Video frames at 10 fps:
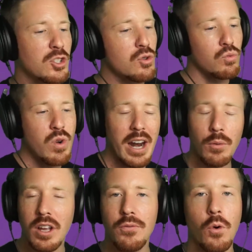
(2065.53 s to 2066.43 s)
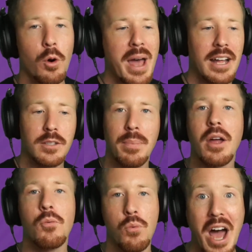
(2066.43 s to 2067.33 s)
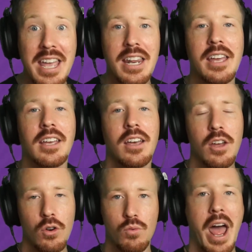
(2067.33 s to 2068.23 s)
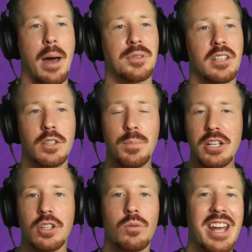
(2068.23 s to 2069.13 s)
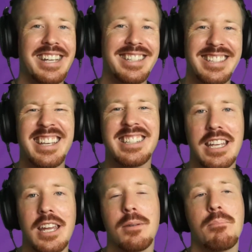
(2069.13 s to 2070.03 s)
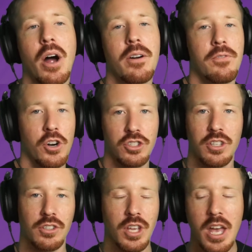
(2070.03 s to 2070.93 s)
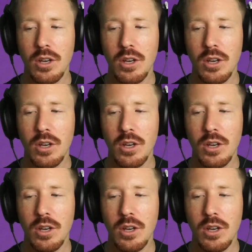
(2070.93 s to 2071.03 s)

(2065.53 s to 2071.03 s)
new rhetoric formats by writing raps, especially writing 16-bar verses,